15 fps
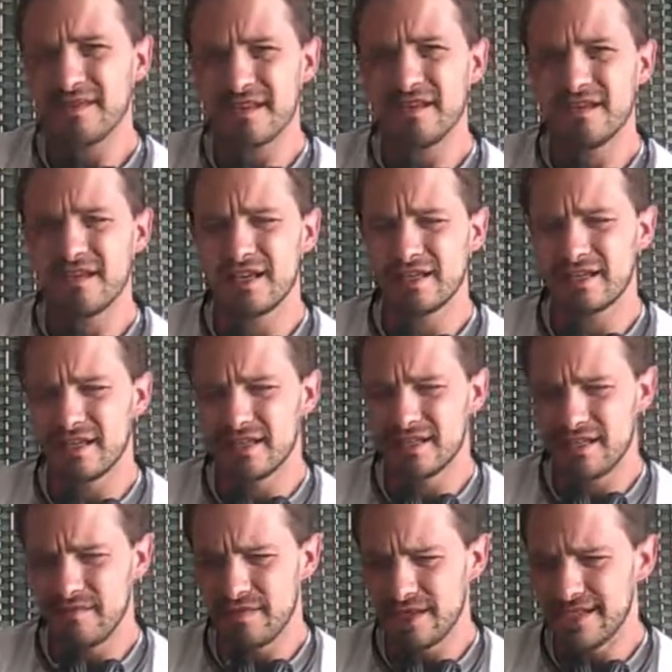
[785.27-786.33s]
as
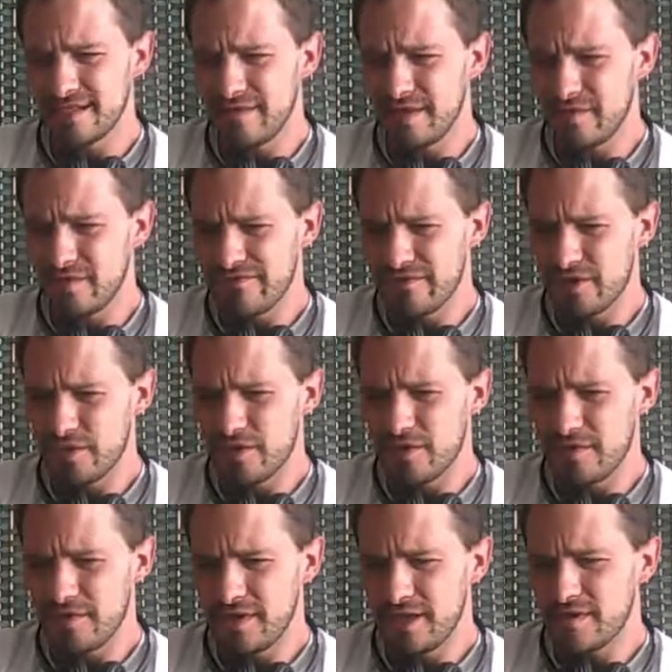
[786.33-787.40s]
he may very well
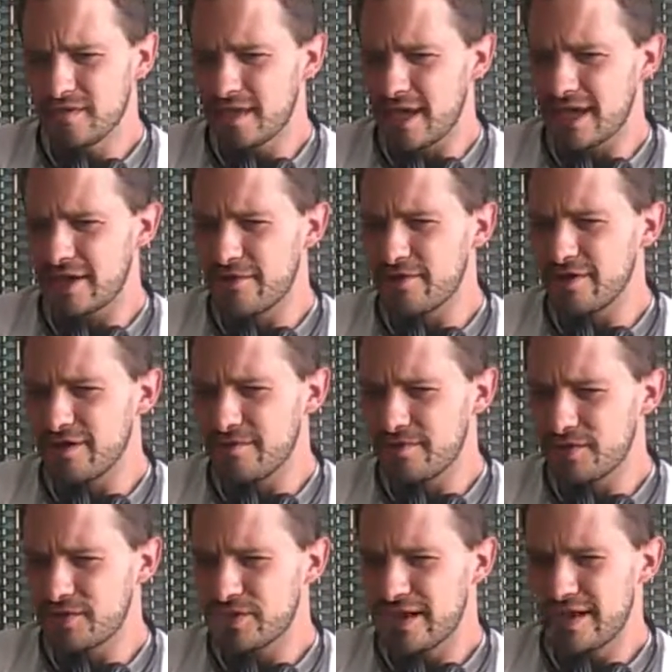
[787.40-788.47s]
be accurately
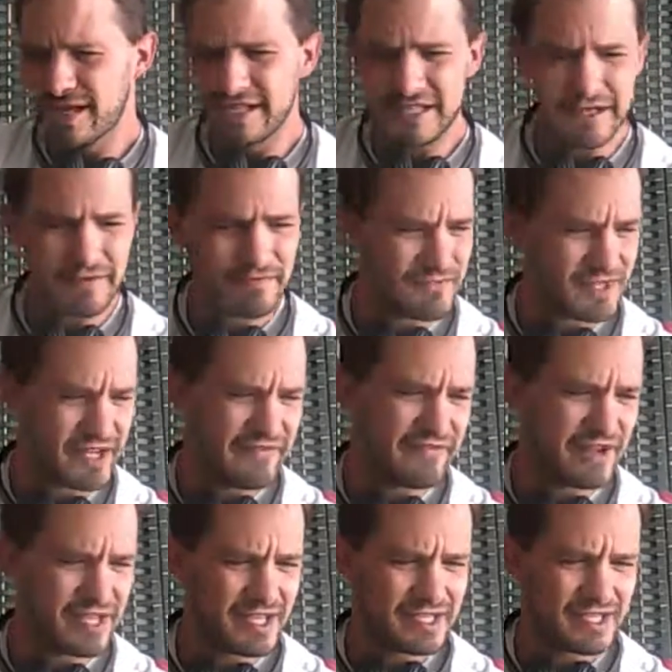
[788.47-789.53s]
portrayed as. Then he
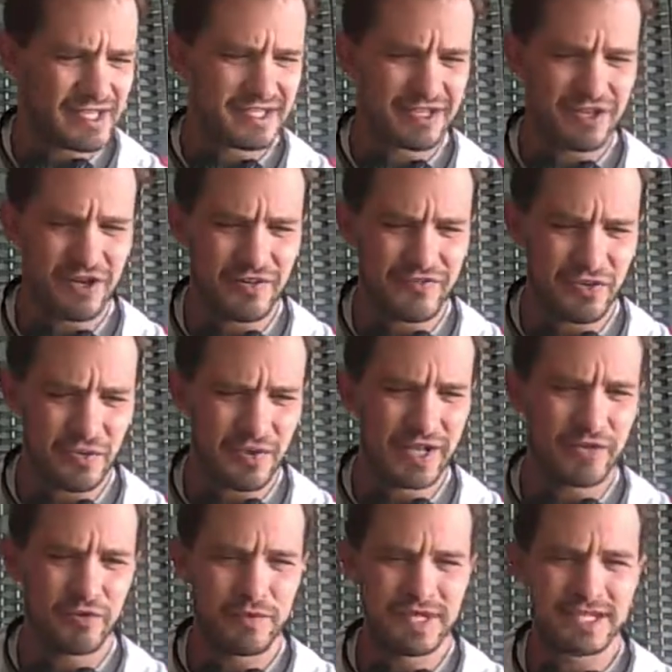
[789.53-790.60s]
finally takes a call for the ready
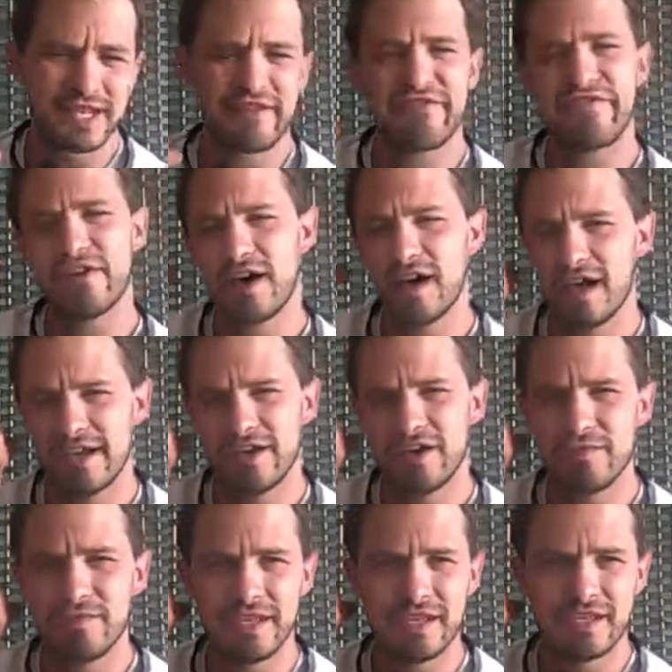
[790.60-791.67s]
room, and he's like, fine, I'll
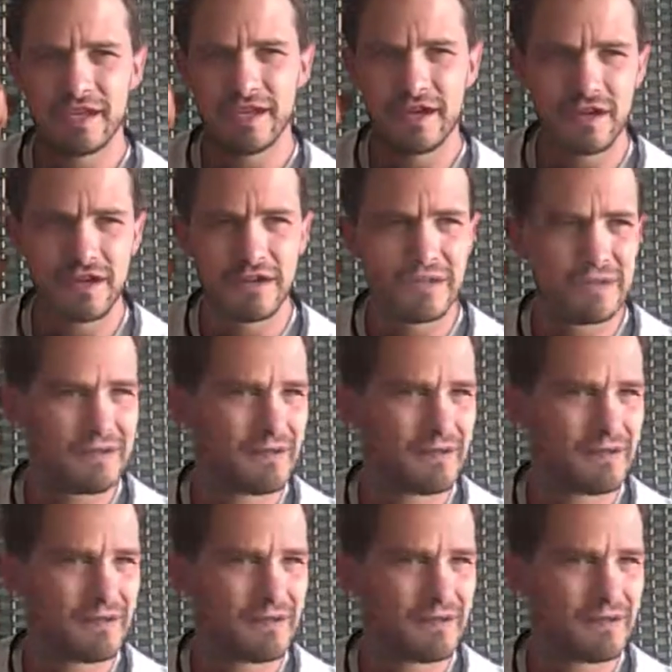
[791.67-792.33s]
be there.